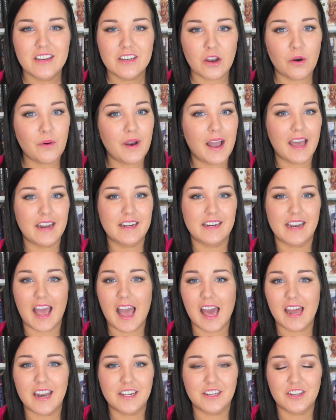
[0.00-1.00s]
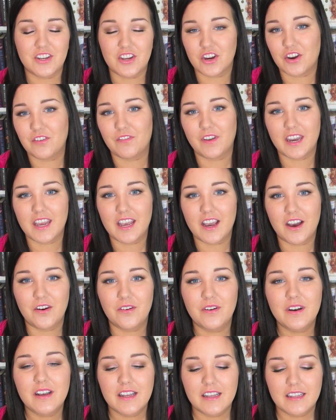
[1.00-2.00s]
go ahead and add it to your
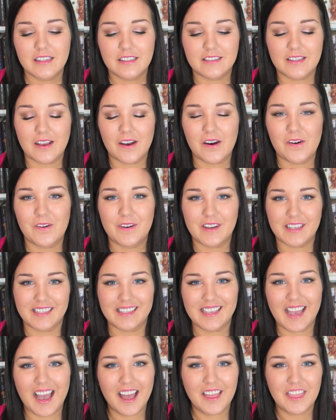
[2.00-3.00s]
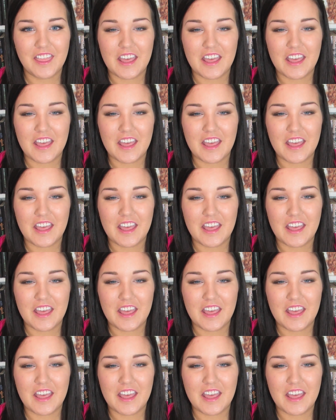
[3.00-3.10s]
video. So yeah,